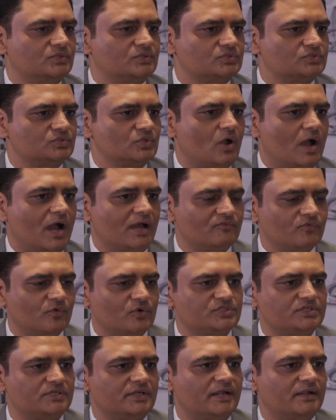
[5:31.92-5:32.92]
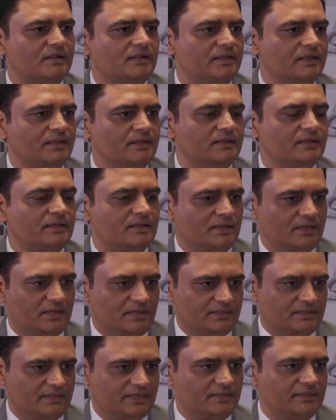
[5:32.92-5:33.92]
So unfortunately,
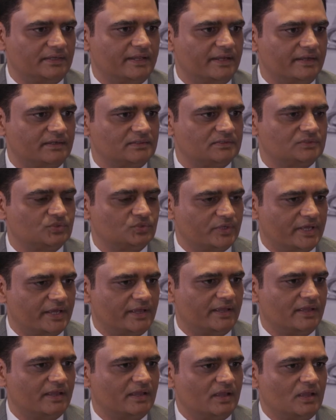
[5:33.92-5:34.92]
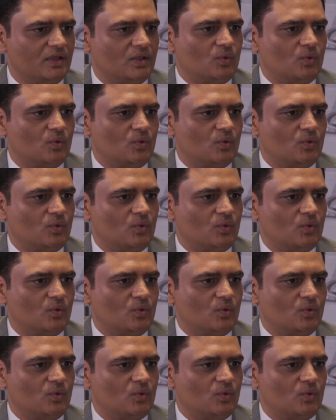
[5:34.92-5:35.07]
till date today,